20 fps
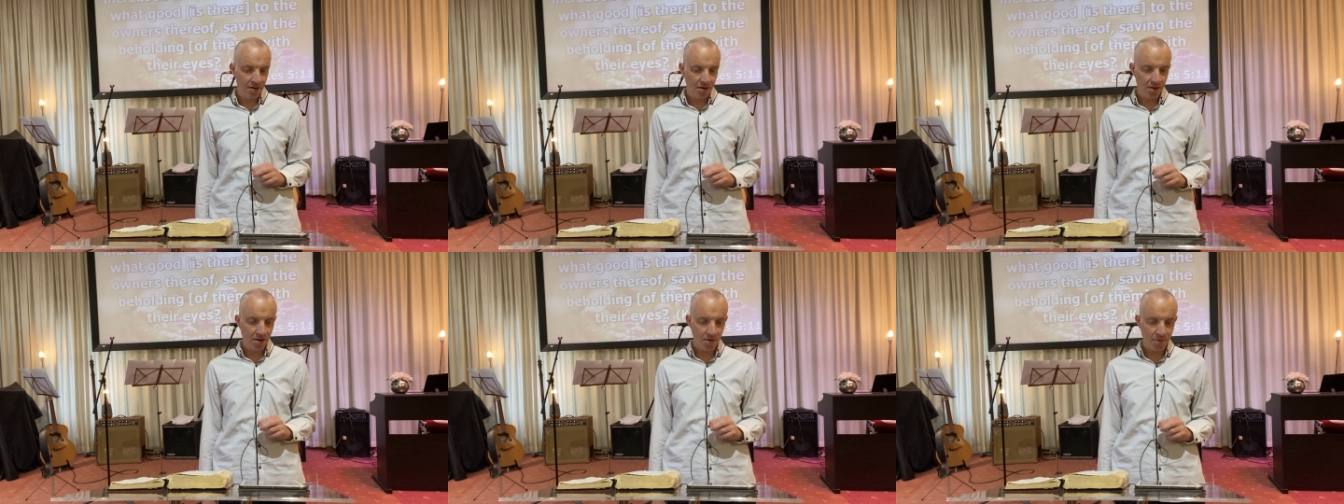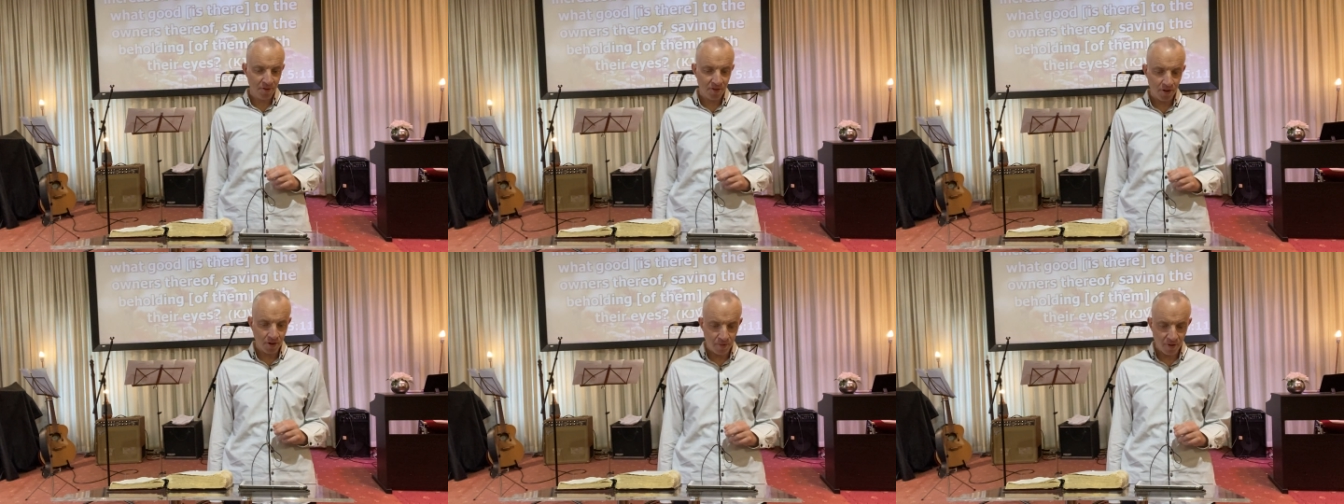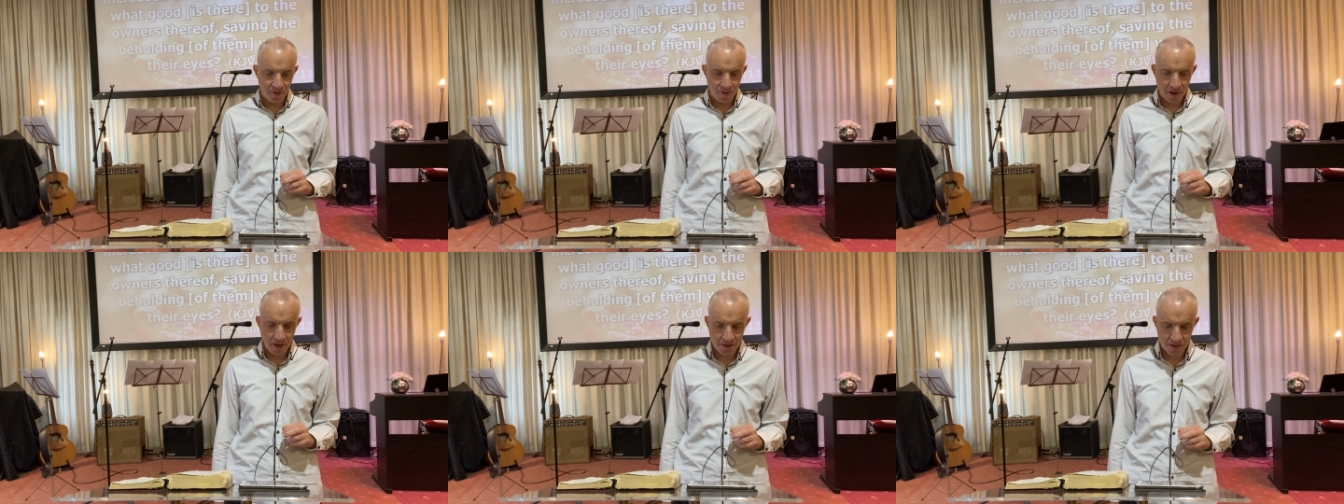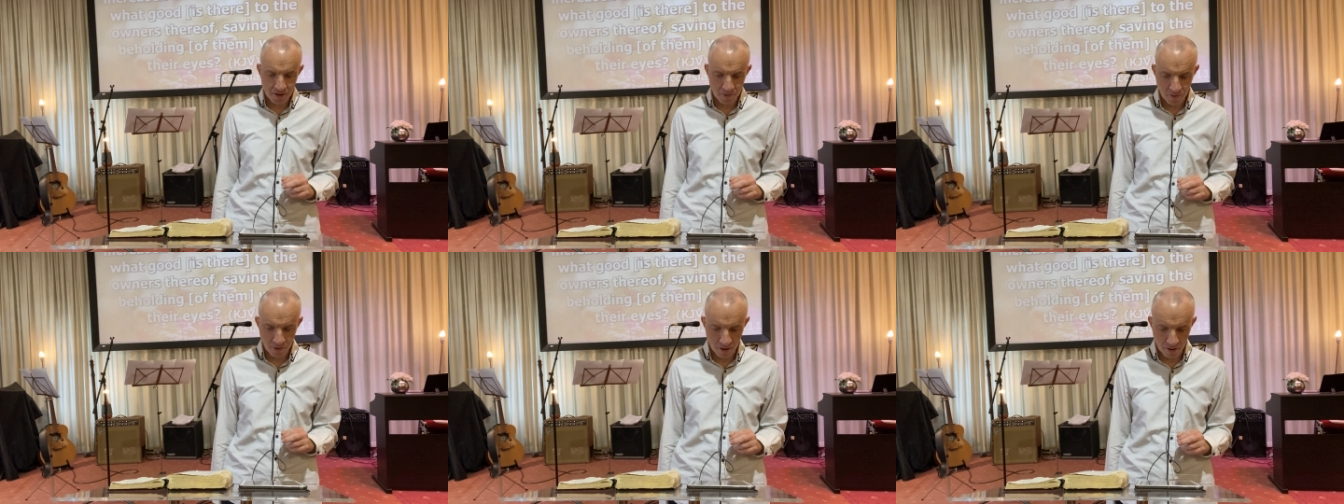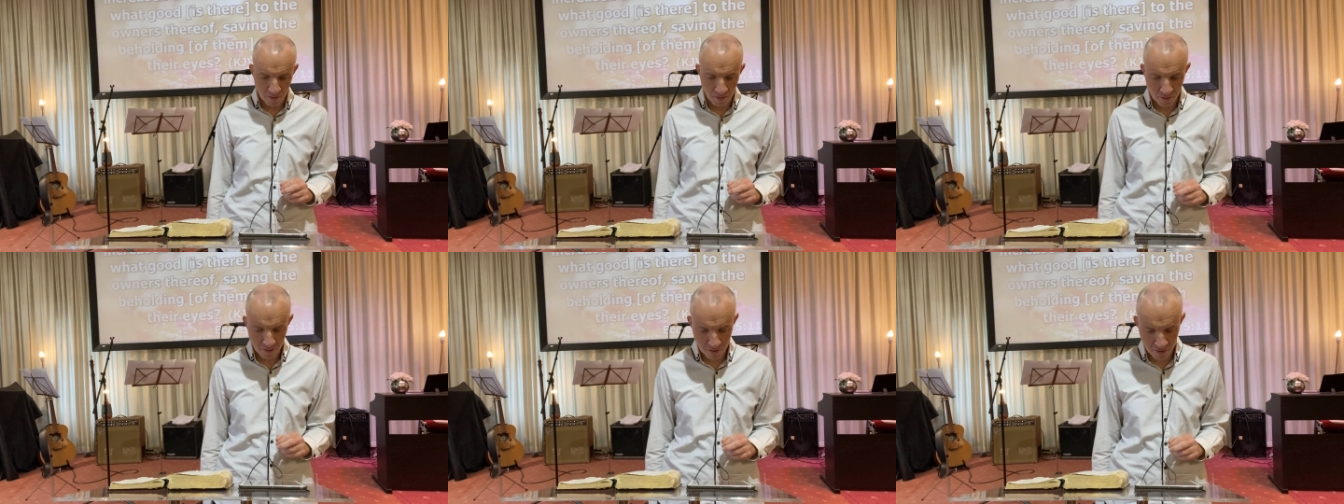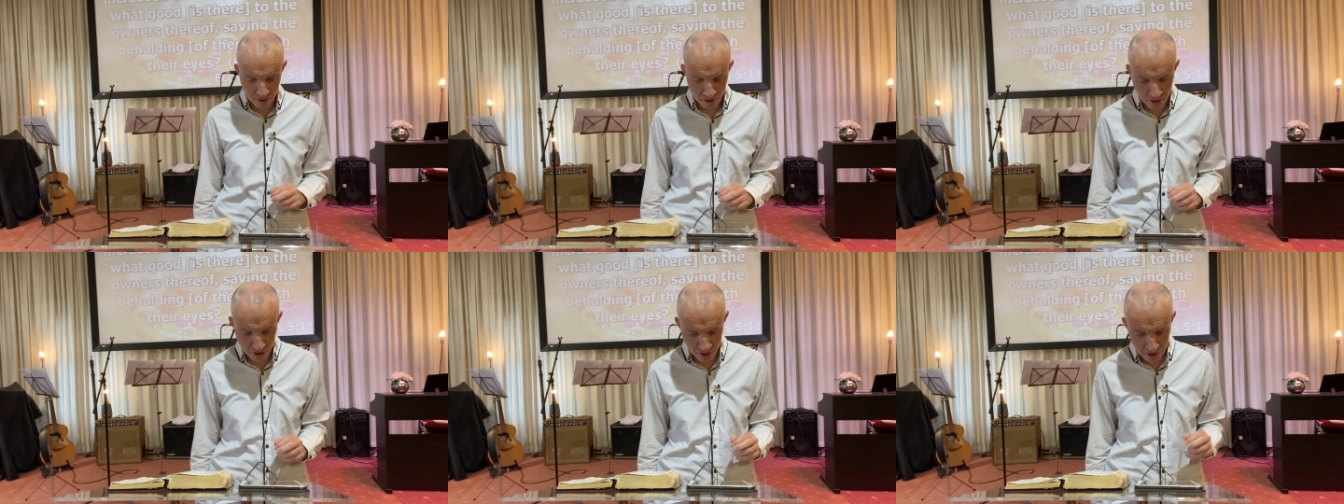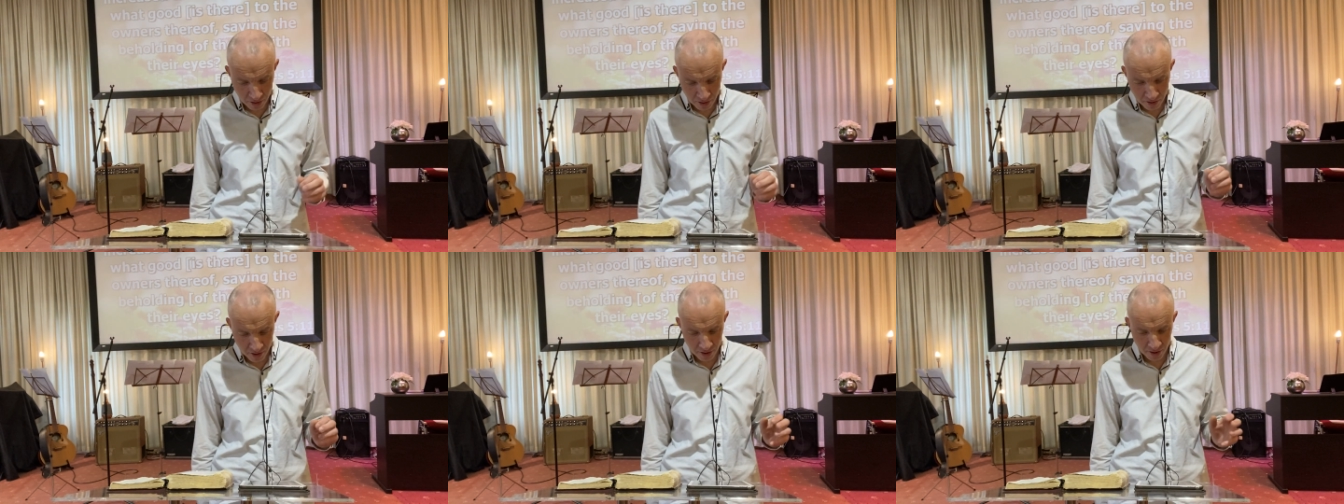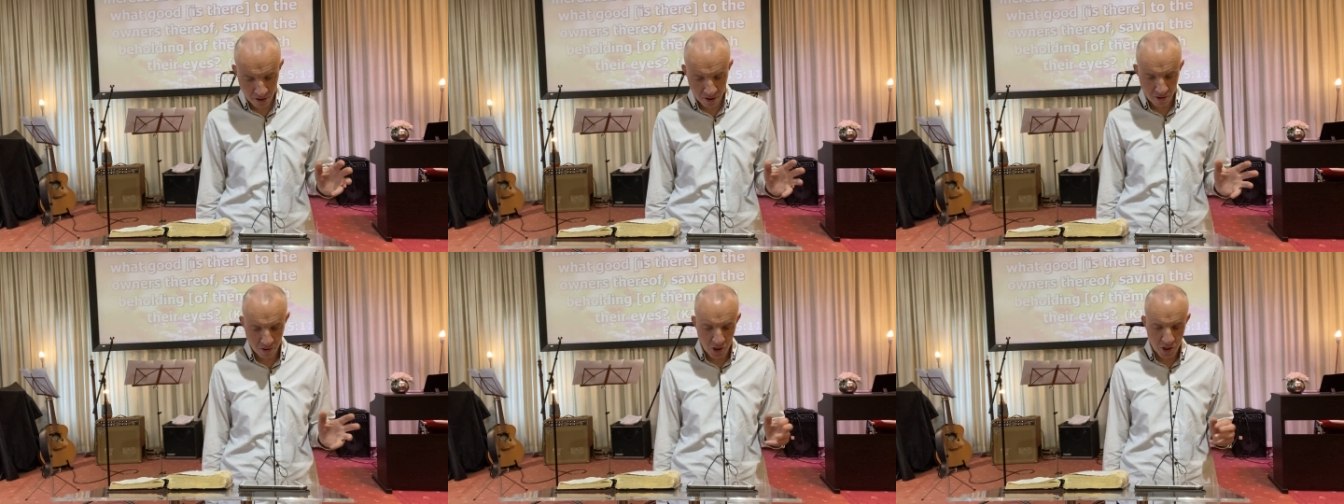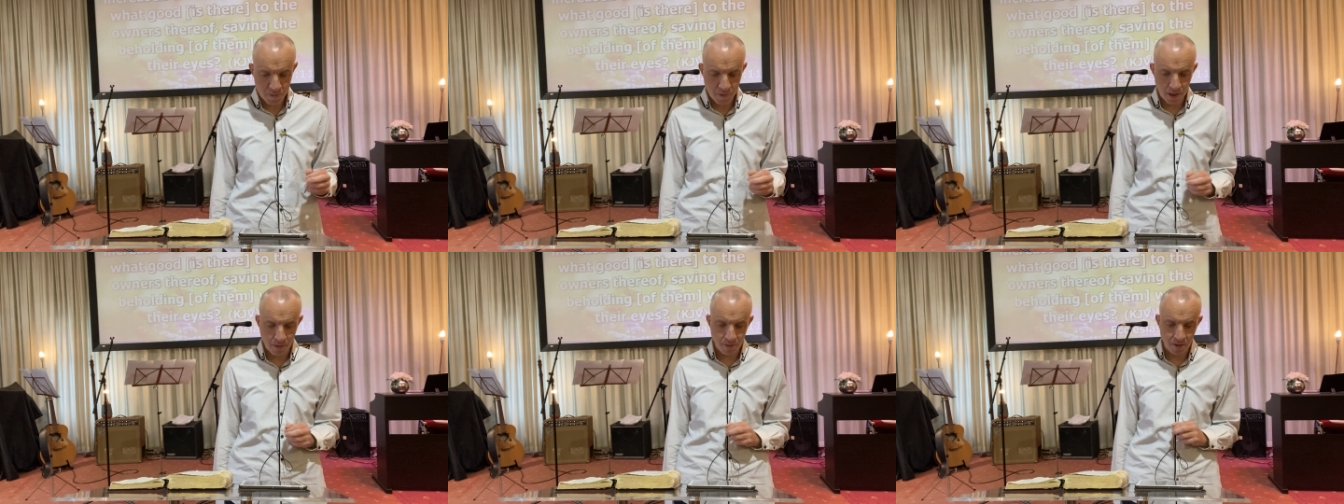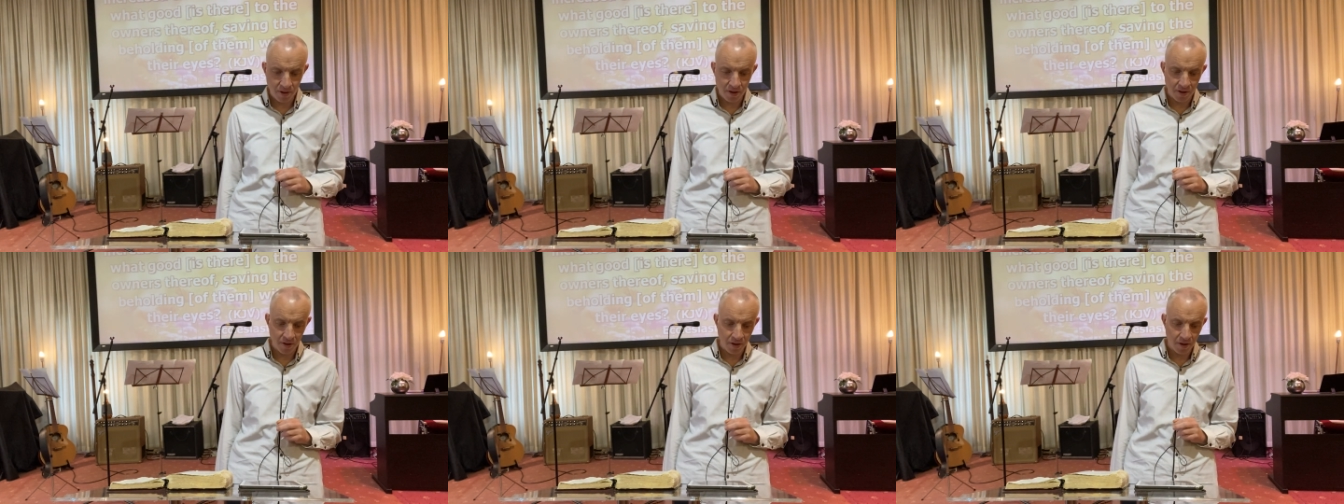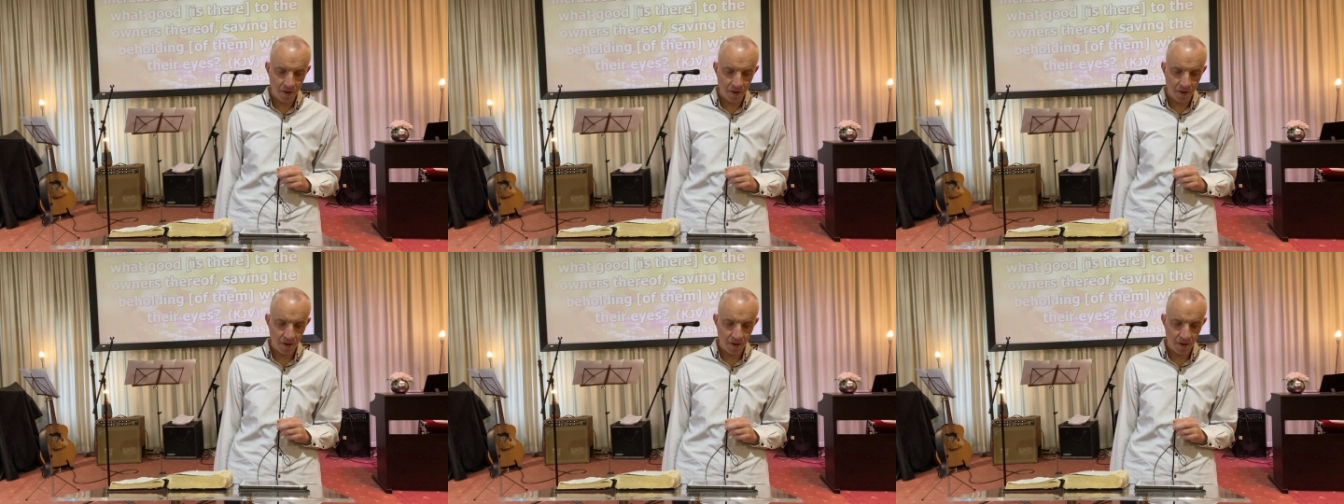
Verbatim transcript: There were, there were things that will that can cause people to